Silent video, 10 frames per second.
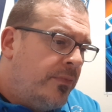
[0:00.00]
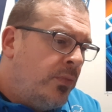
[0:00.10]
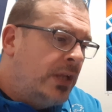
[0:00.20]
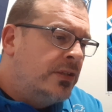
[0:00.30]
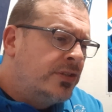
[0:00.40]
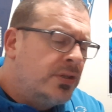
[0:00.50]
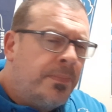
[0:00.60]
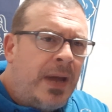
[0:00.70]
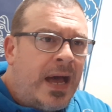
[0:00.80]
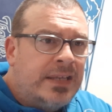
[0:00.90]
to
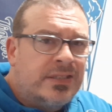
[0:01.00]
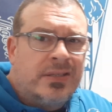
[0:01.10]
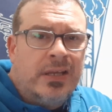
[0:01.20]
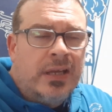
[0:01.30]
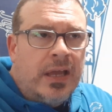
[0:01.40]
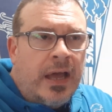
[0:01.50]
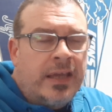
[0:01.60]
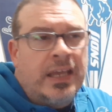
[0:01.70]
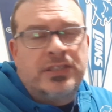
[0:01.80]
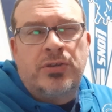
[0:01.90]
surpass.
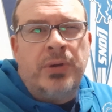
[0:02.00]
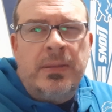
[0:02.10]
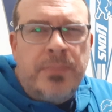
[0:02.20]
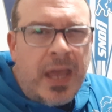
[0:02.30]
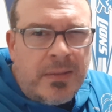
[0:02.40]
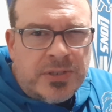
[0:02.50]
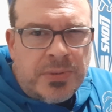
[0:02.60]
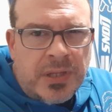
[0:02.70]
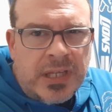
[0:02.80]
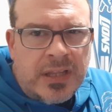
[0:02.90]
I guess Green Bay was
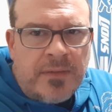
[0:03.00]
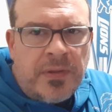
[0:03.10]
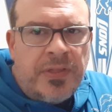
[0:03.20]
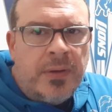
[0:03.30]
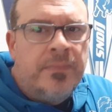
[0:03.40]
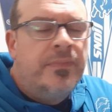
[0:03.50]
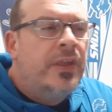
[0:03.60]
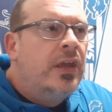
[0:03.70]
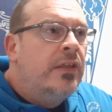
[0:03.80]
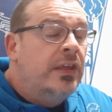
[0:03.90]
really in love with him.
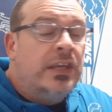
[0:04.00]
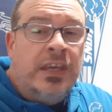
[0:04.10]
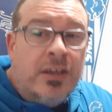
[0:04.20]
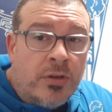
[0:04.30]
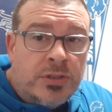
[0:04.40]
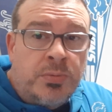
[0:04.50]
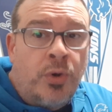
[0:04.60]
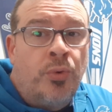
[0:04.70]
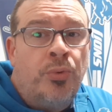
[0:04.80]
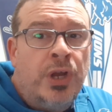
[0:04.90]
The Eagles
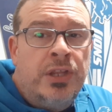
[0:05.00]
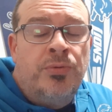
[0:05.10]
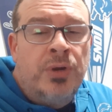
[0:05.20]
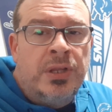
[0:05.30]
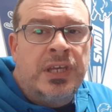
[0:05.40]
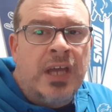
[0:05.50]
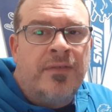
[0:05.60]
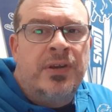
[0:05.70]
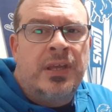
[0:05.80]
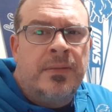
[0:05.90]
were really, really
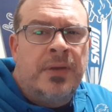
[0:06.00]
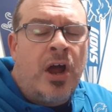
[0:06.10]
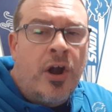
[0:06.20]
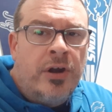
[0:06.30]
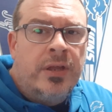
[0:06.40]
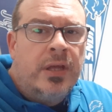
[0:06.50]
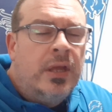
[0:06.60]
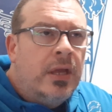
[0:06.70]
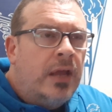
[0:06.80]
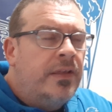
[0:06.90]
coveting him hard.
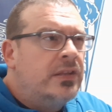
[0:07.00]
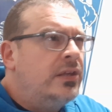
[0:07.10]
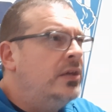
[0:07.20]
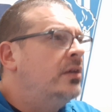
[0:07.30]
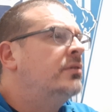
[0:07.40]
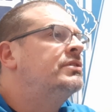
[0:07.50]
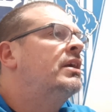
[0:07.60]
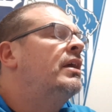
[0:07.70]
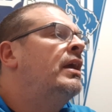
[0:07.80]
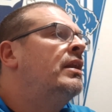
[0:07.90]
I think the Eagles
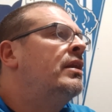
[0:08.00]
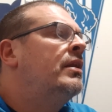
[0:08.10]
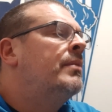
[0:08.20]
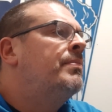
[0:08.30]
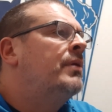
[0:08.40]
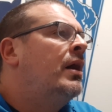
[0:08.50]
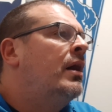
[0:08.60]
ended up